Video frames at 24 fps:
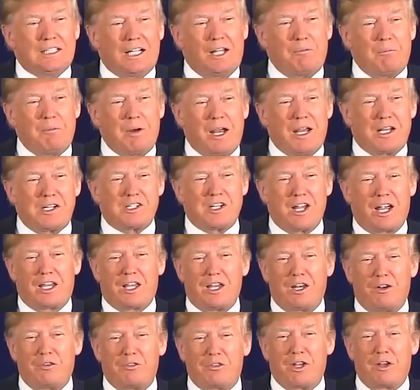let my
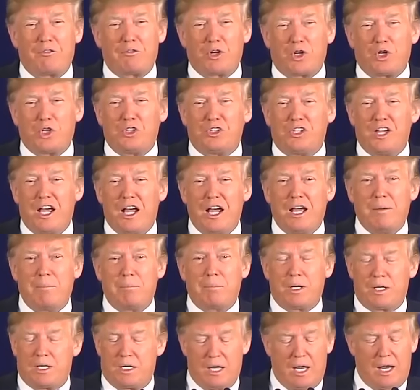executives have a good
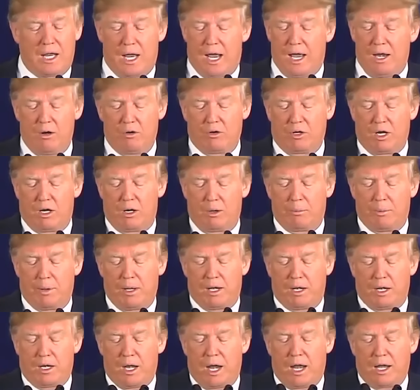time, but I, I don't care
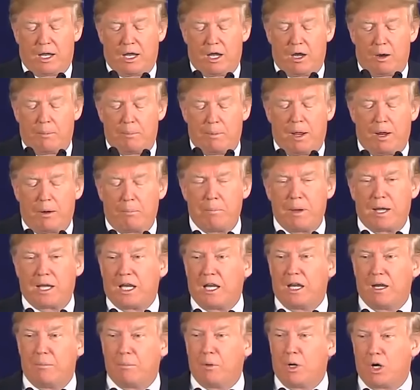about it. I care about
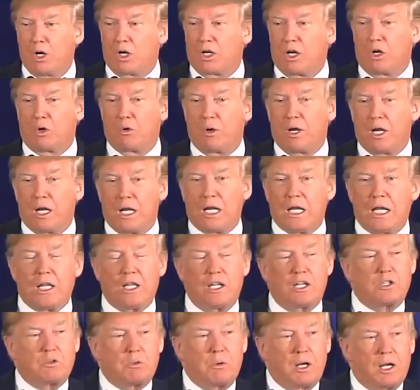making America great
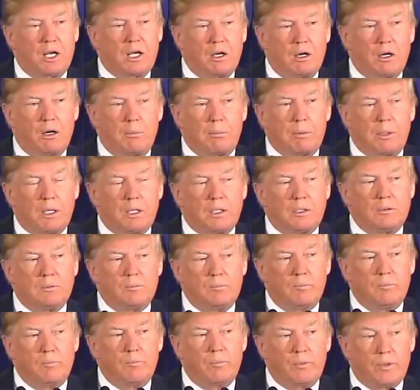again. That's what I care about.
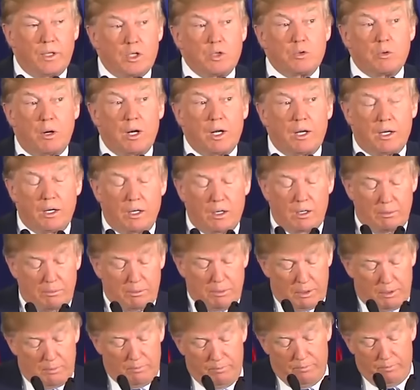That's what I care
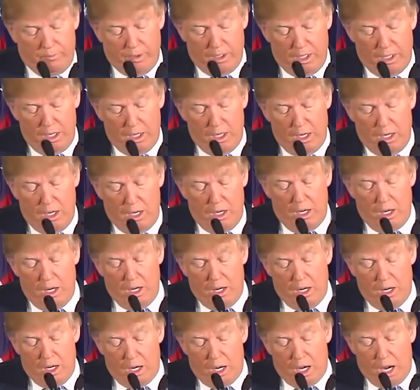
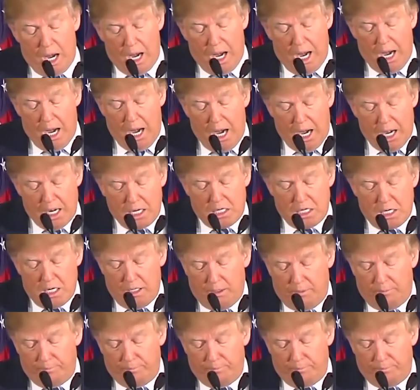about. And.